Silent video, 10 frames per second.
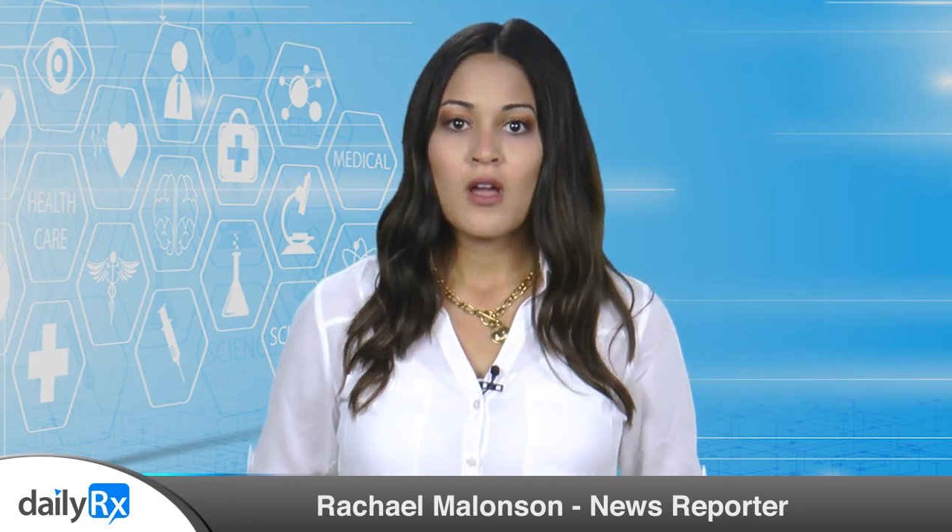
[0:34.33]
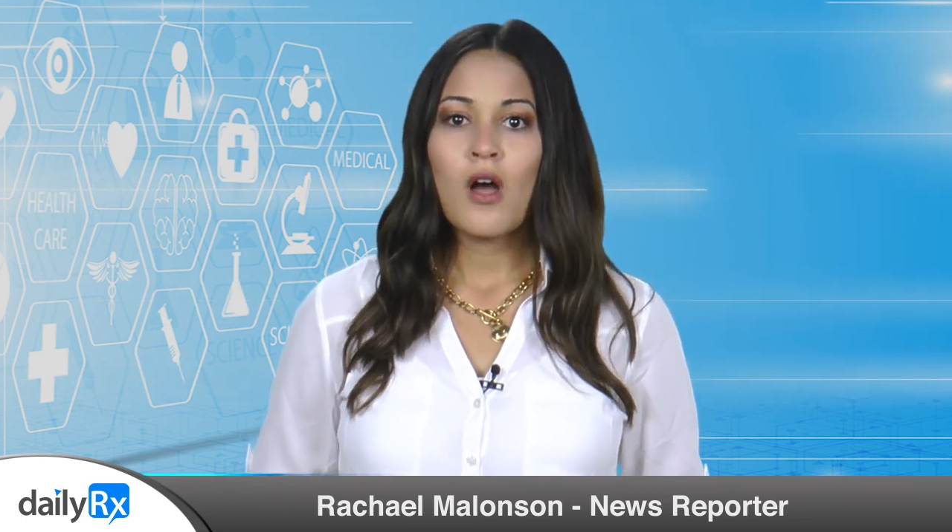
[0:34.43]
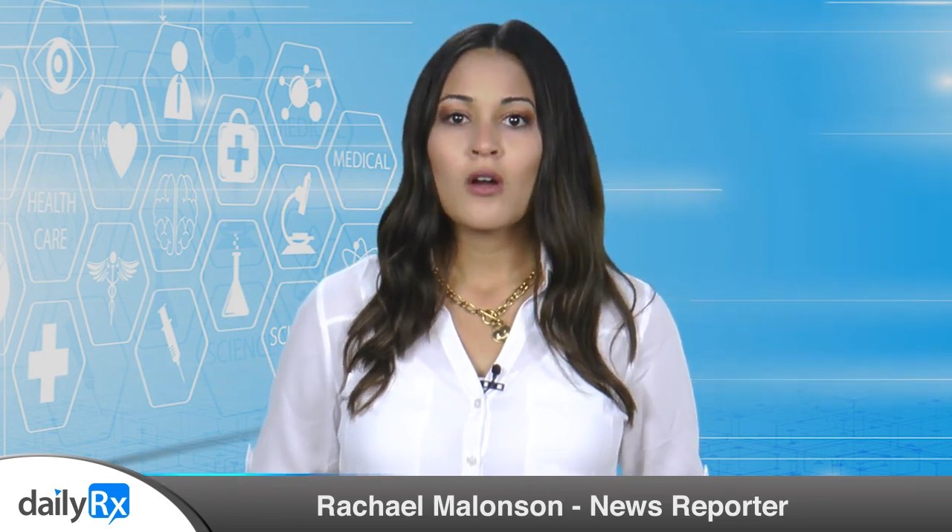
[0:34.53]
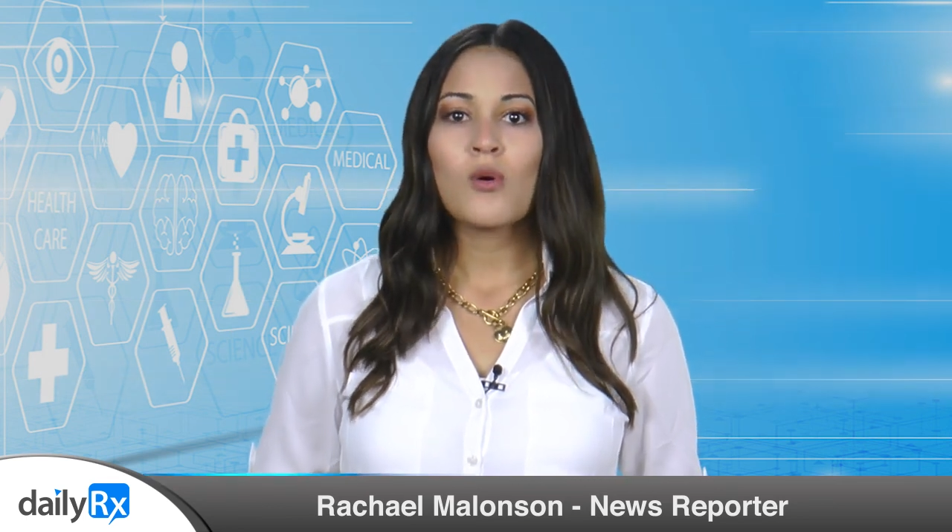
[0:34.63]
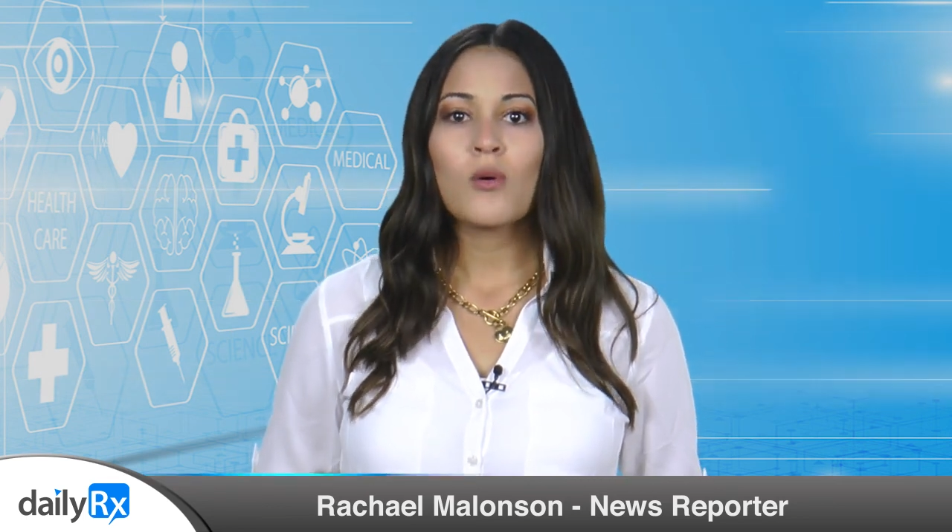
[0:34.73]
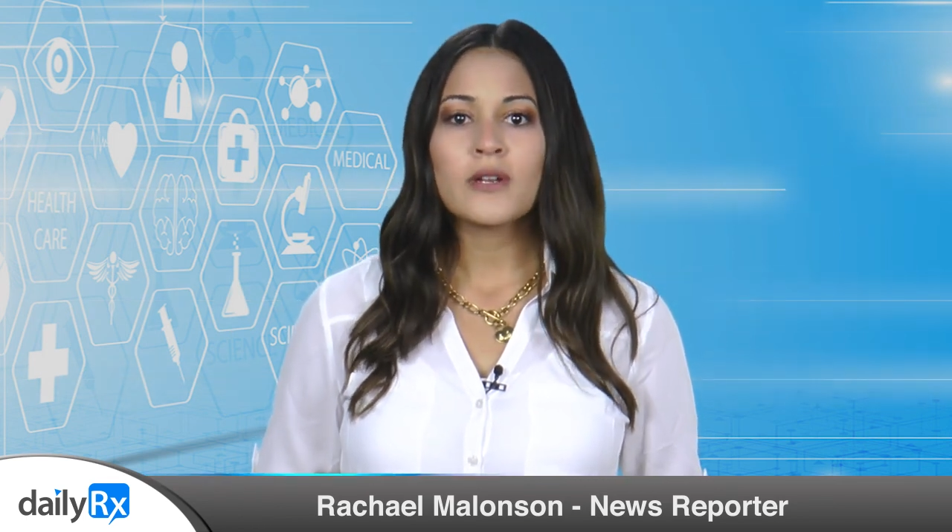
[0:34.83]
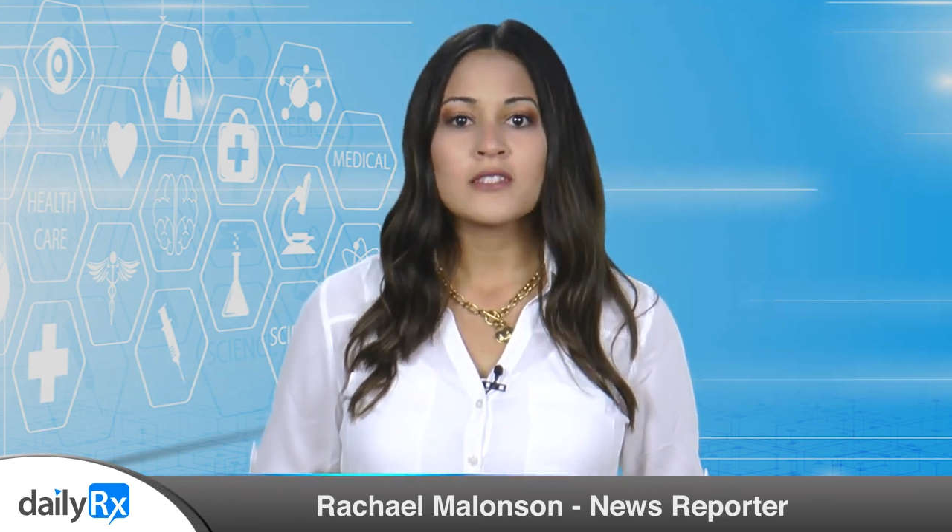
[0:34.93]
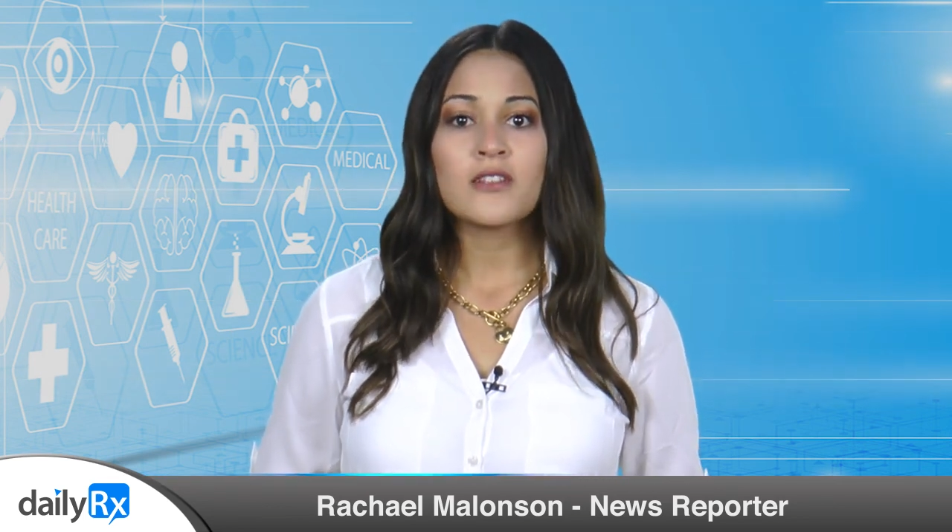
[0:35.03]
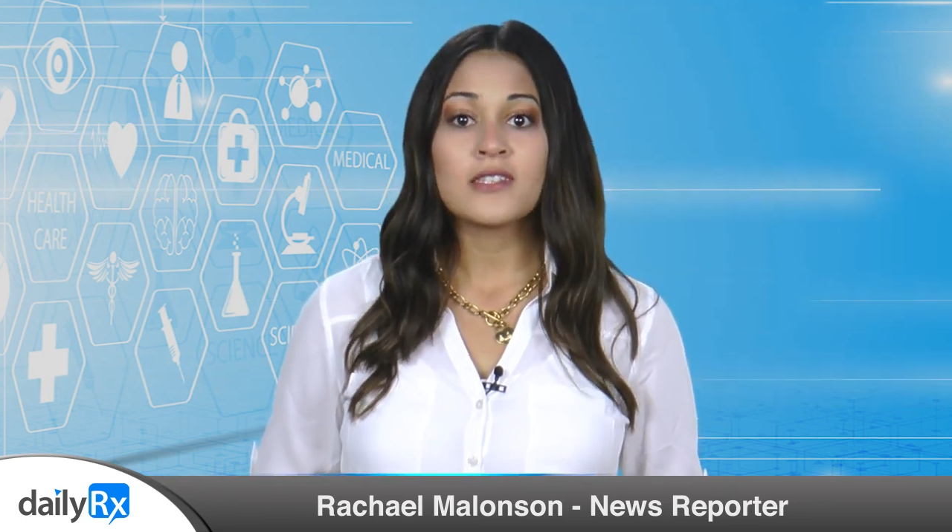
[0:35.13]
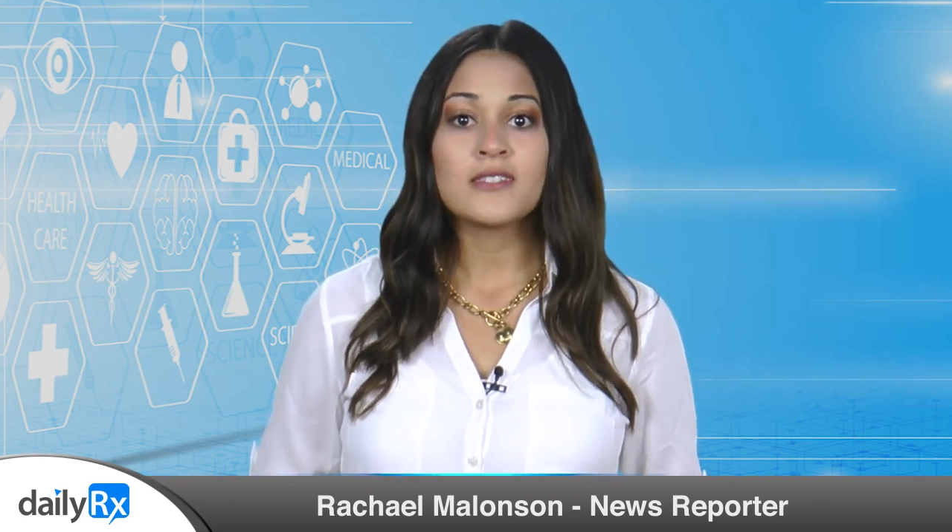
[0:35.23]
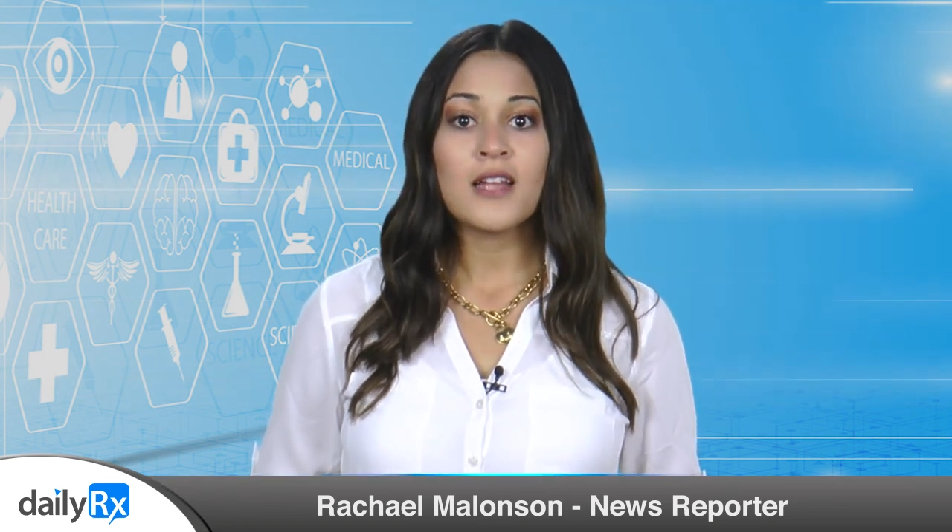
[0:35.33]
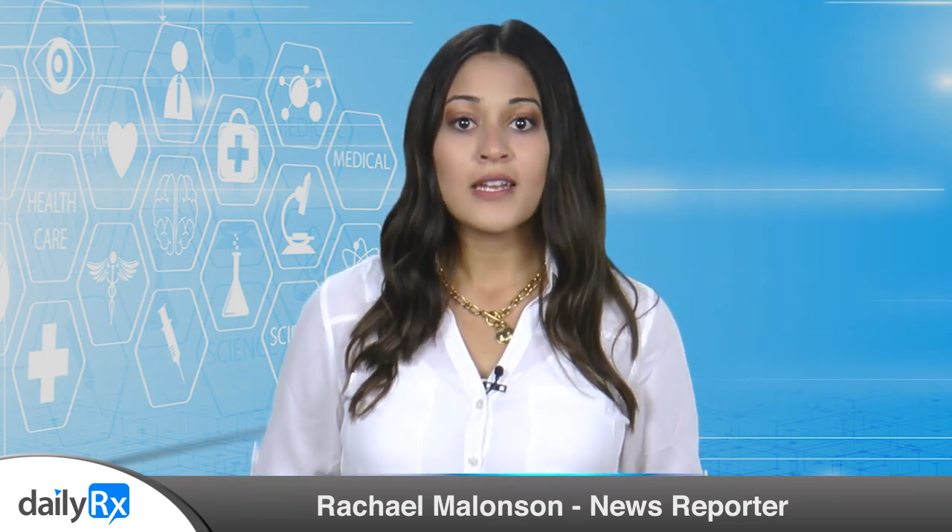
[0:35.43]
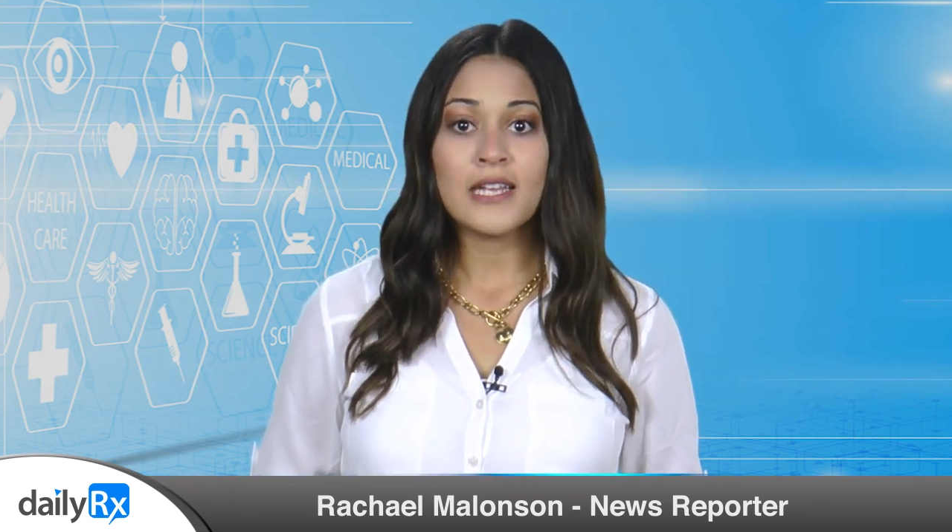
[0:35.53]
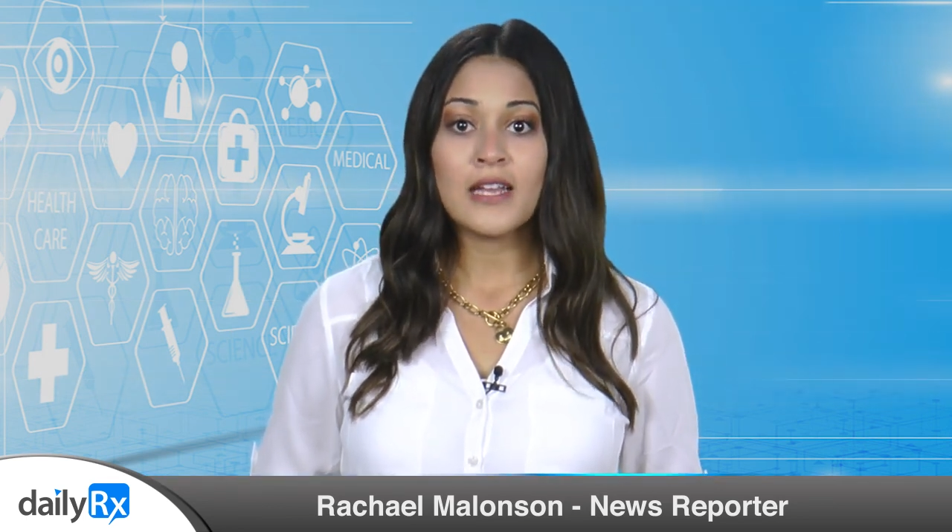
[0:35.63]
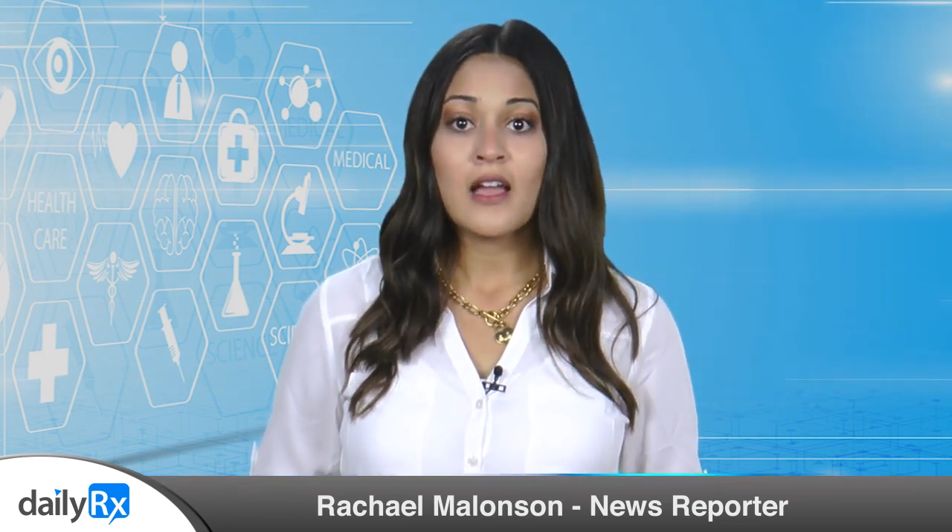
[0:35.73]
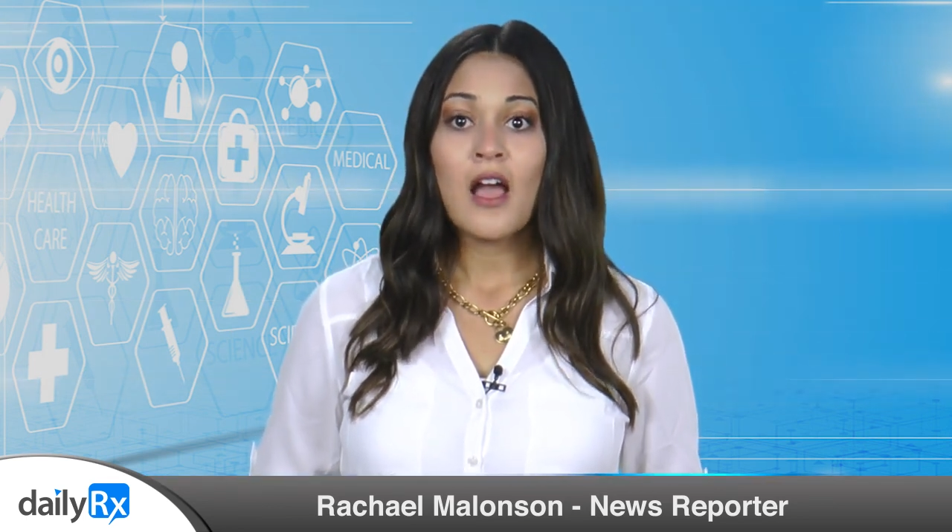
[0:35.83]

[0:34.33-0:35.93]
According to the study,